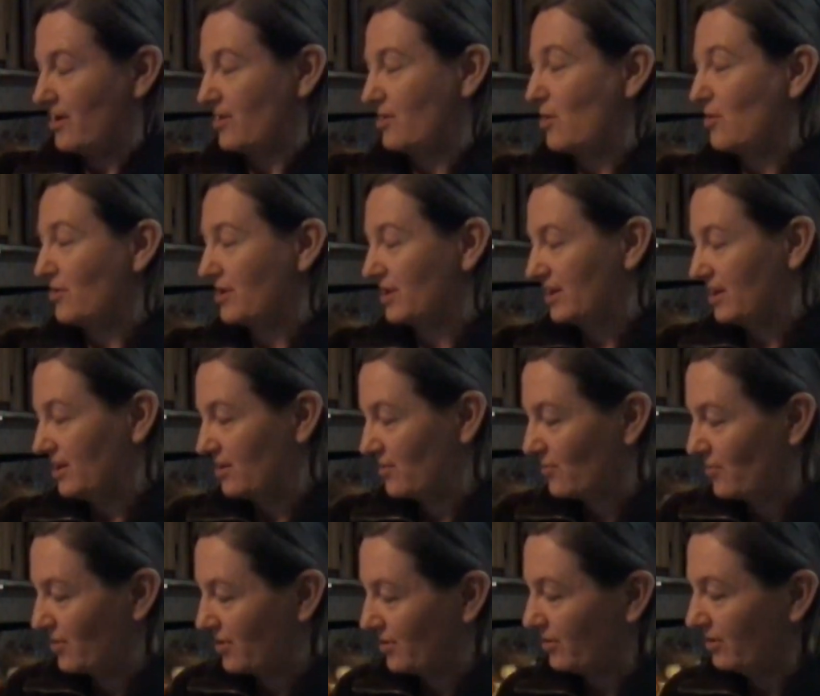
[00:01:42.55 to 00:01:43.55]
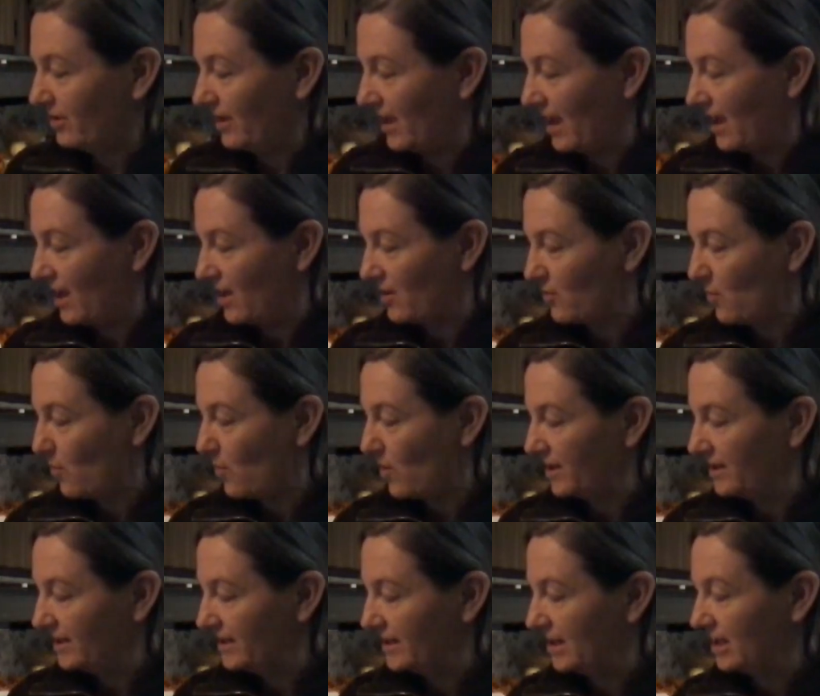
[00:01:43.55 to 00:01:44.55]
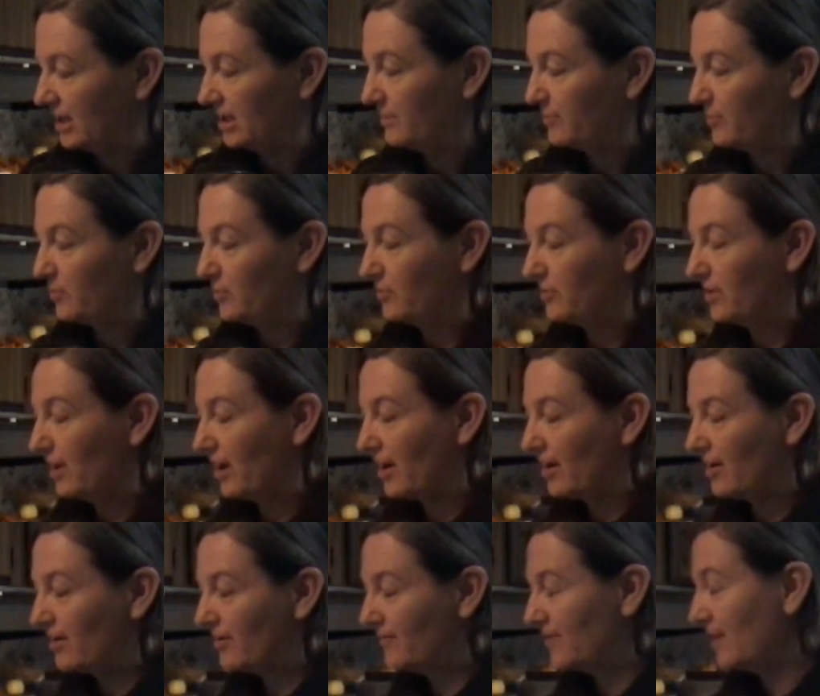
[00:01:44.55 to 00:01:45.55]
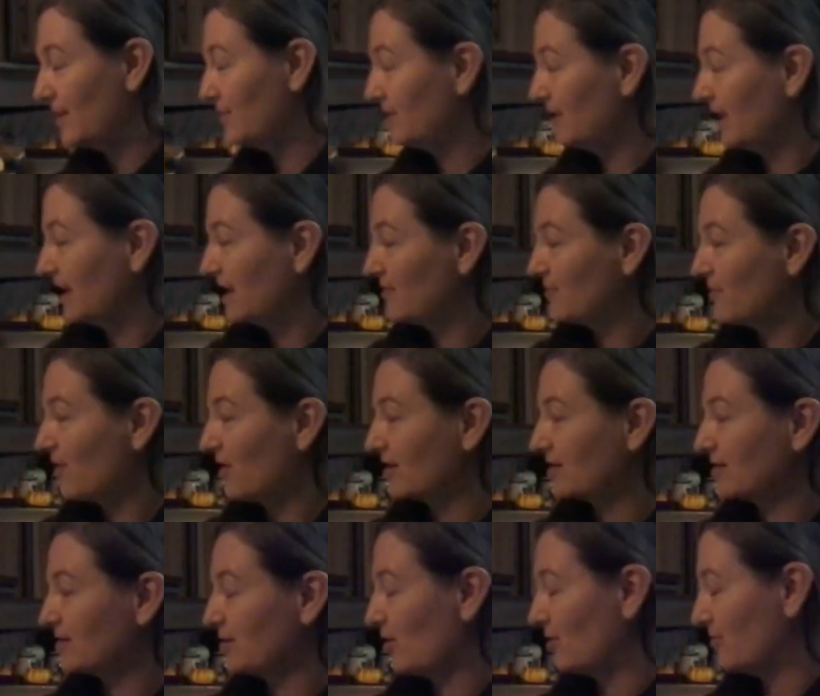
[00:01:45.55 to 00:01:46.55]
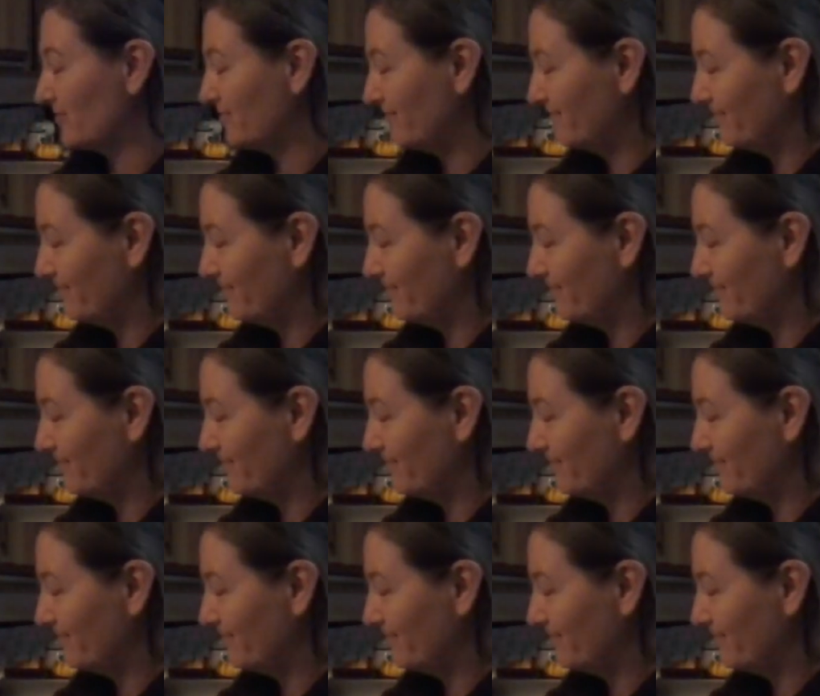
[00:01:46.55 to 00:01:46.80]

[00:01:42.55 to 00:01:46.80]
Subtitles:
coconut oil, and 1 teaspoon of Himalayan rock salt.